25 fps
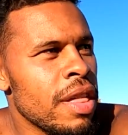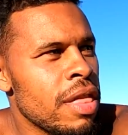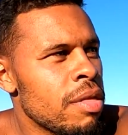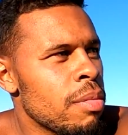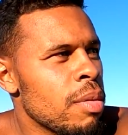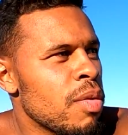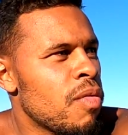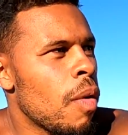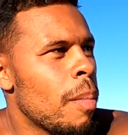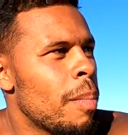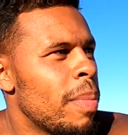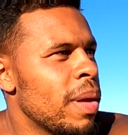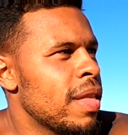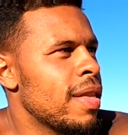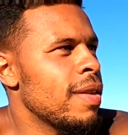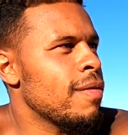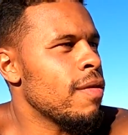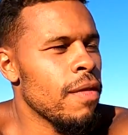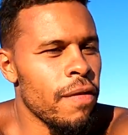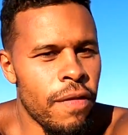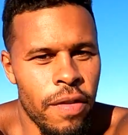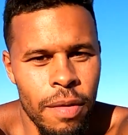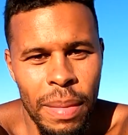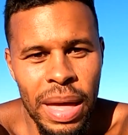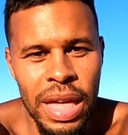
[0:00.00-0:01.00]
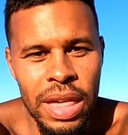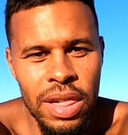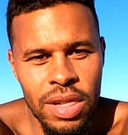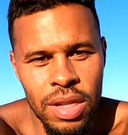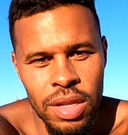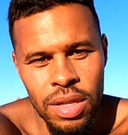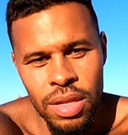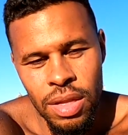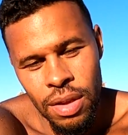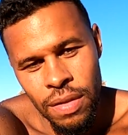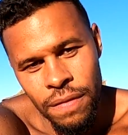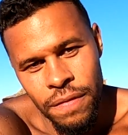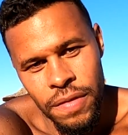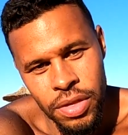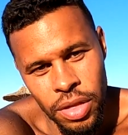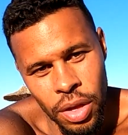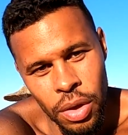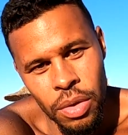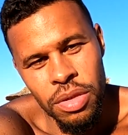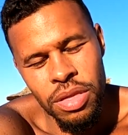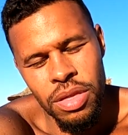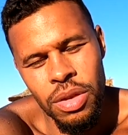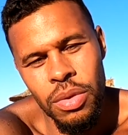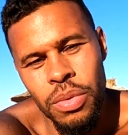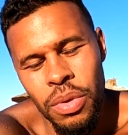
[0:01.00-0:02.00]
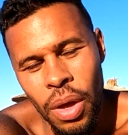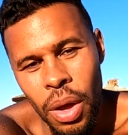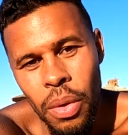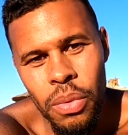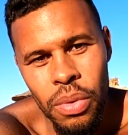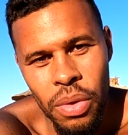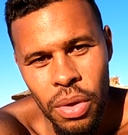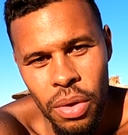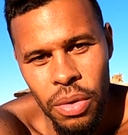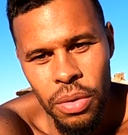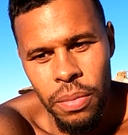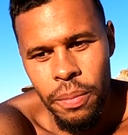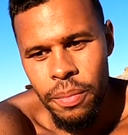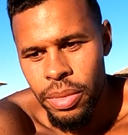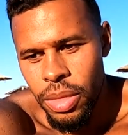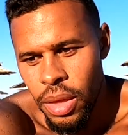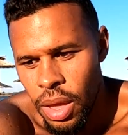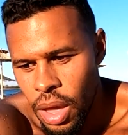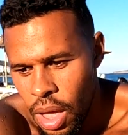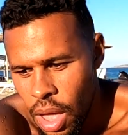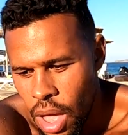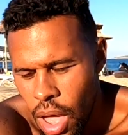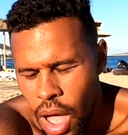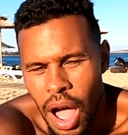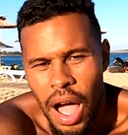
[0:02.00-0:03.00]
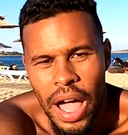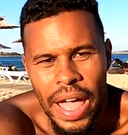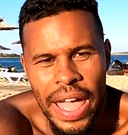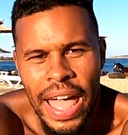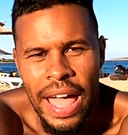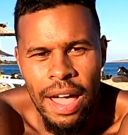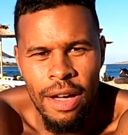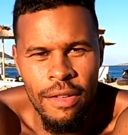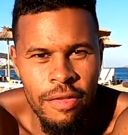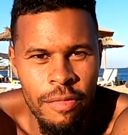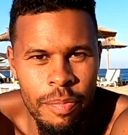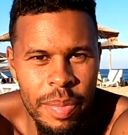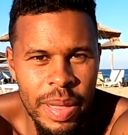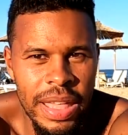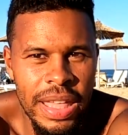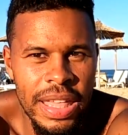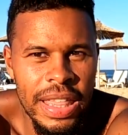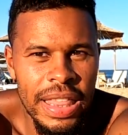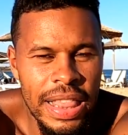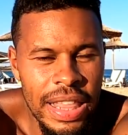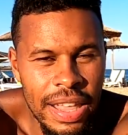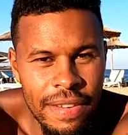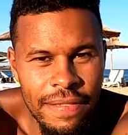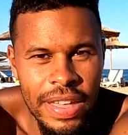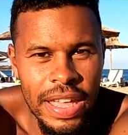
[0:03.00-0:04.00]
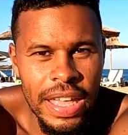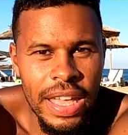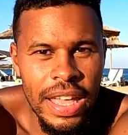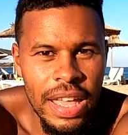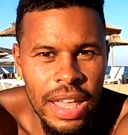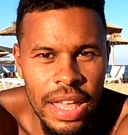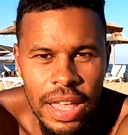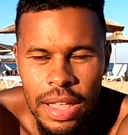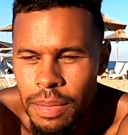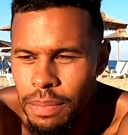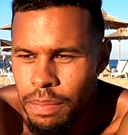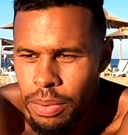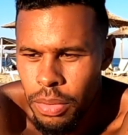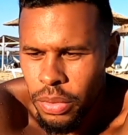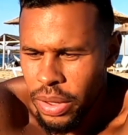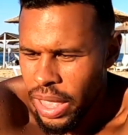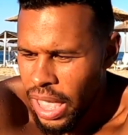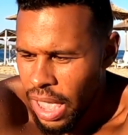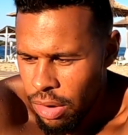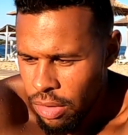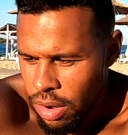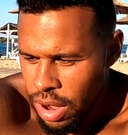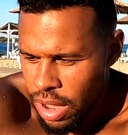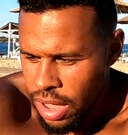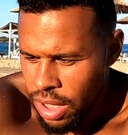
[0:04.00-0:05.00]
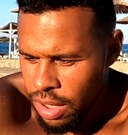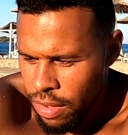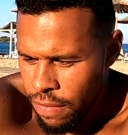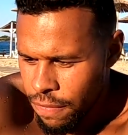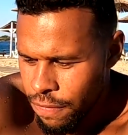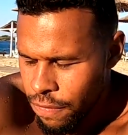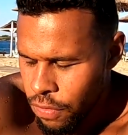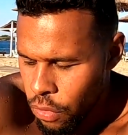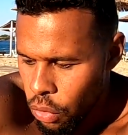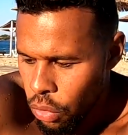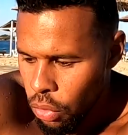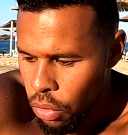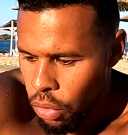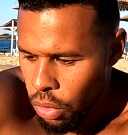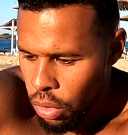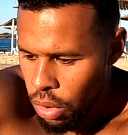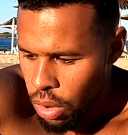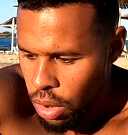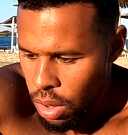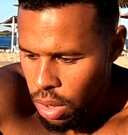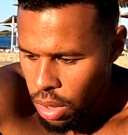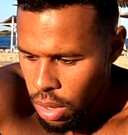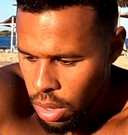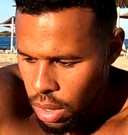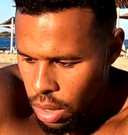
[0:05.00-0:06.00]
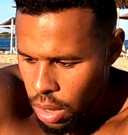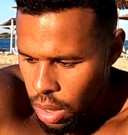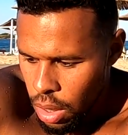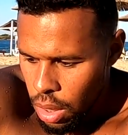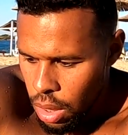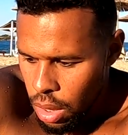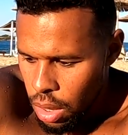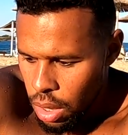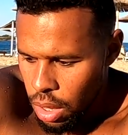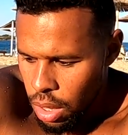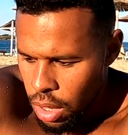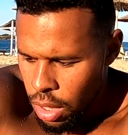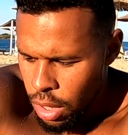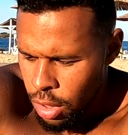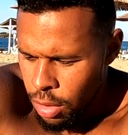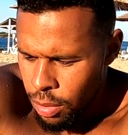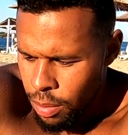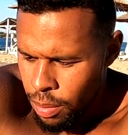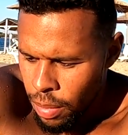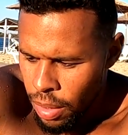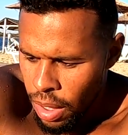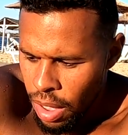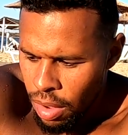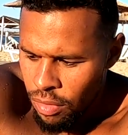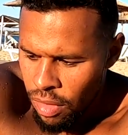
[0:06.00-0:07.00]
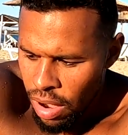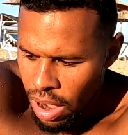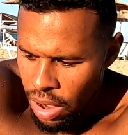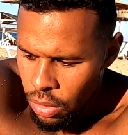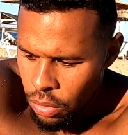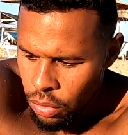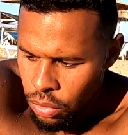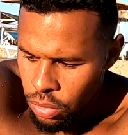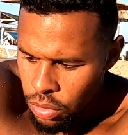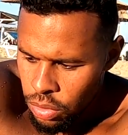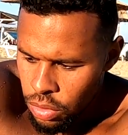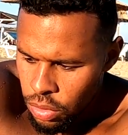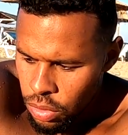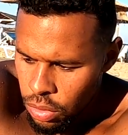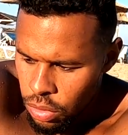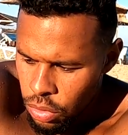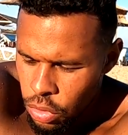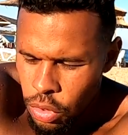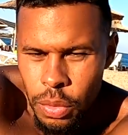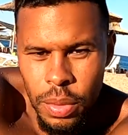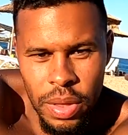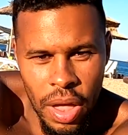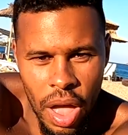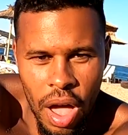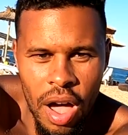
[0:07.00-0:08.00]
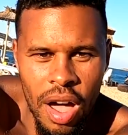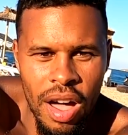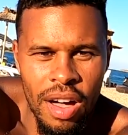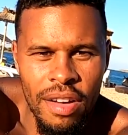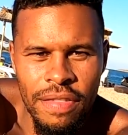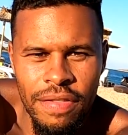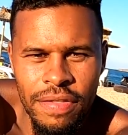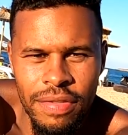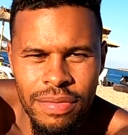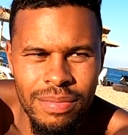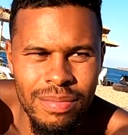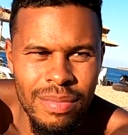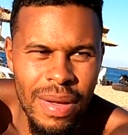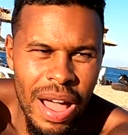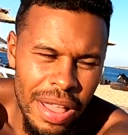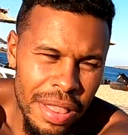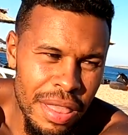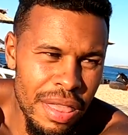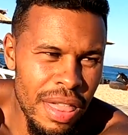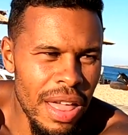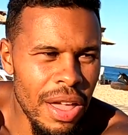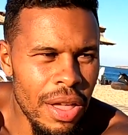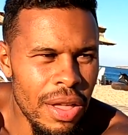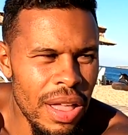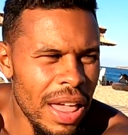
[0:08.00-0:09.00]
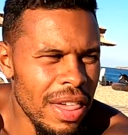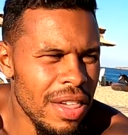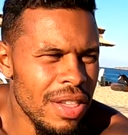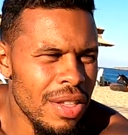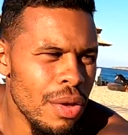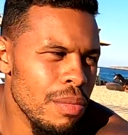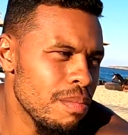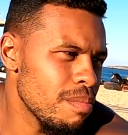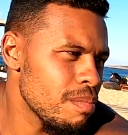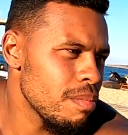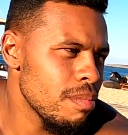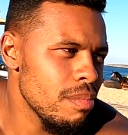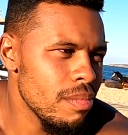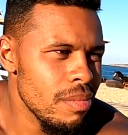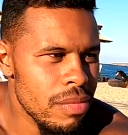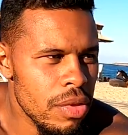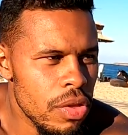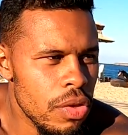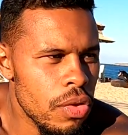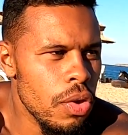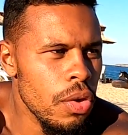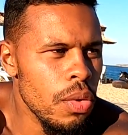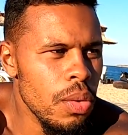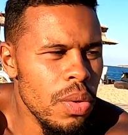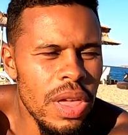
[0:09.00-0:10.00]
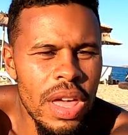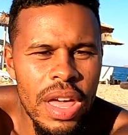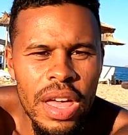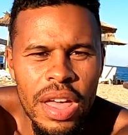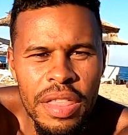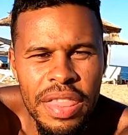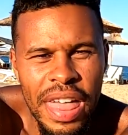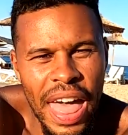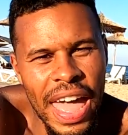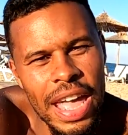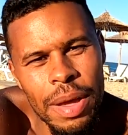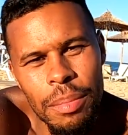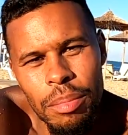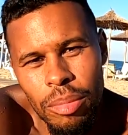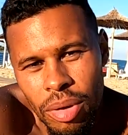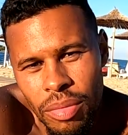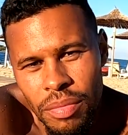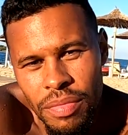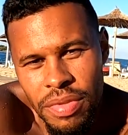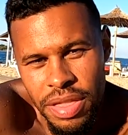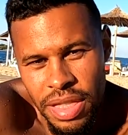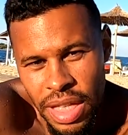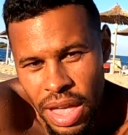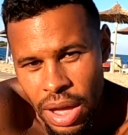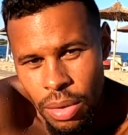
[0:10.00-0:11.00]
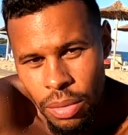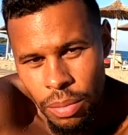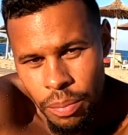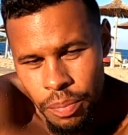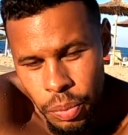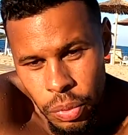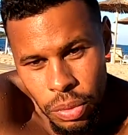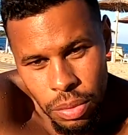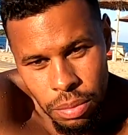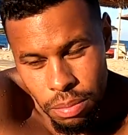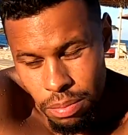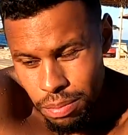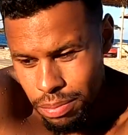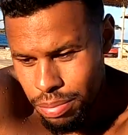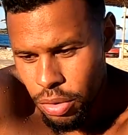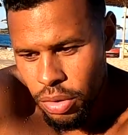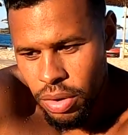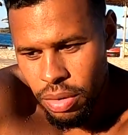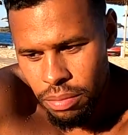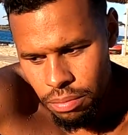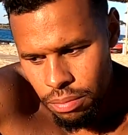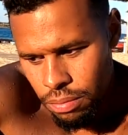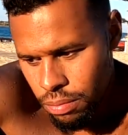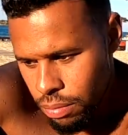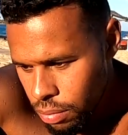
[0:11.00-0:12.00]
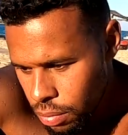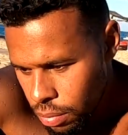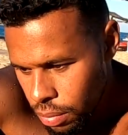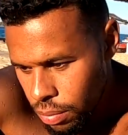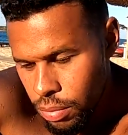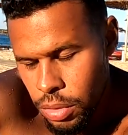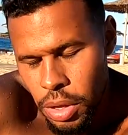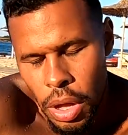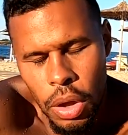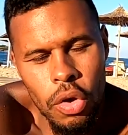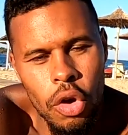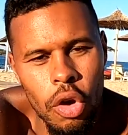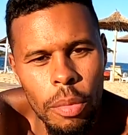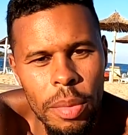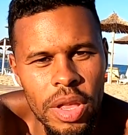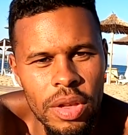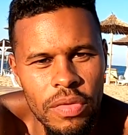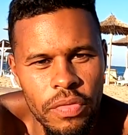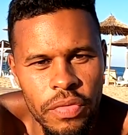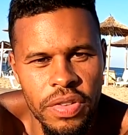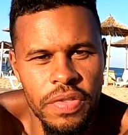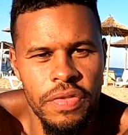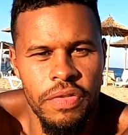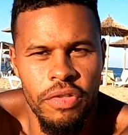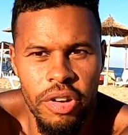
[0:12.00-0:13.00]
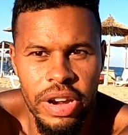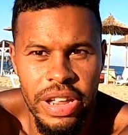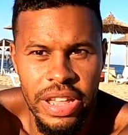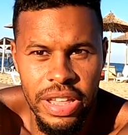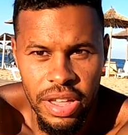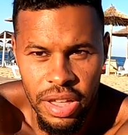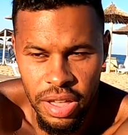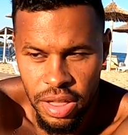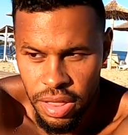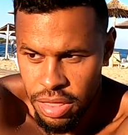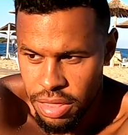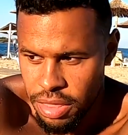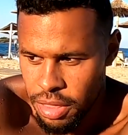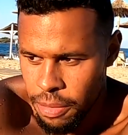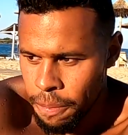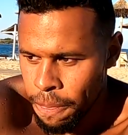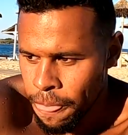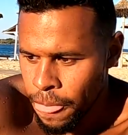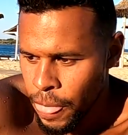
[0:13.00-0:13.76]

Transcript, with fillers: this with a bit of information for those who don't know. I have been living in Bulgaria for um, around two and a half, I'd say actually no, two years, eight months now, but you know, coming up for three years.